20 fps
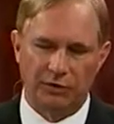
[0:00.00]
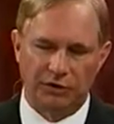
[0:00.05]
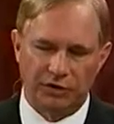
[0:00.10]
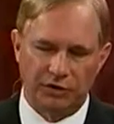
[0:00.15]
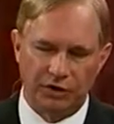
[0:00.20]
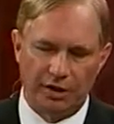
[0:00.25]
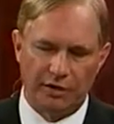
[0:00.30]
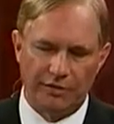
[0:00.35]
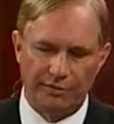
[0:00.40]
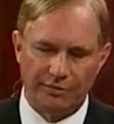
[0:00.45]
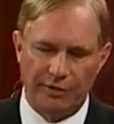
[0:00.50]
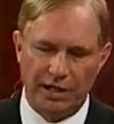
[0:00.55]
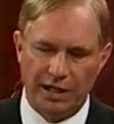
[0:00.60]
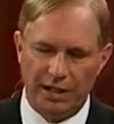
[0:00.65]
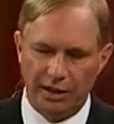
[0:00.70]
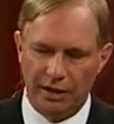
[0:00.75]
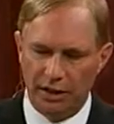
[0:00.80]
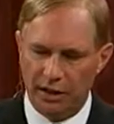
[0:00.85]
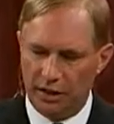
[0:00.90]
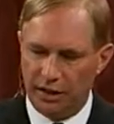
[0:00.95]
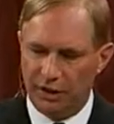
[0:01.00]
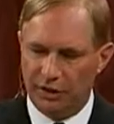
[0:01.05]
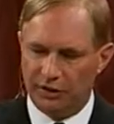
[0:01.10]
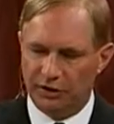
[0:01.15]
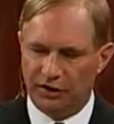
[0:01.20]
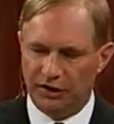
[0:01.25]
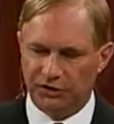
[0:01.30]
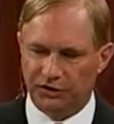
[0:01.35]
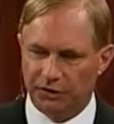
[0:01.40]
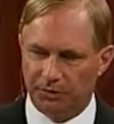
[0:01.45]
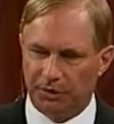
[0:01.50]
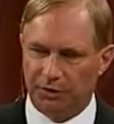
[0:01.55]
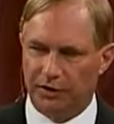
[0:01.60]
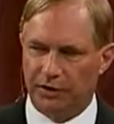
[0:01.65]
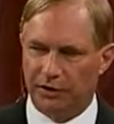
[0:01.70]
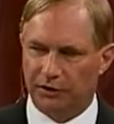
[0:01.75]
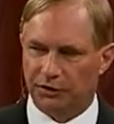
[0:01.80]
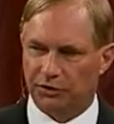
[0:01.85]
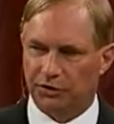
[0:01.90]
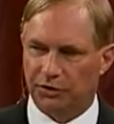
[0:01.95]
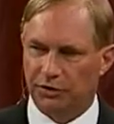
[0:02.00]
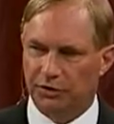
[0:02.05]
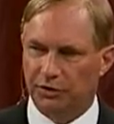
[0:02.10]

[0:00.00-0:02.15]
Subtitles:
But Son of Man disappears.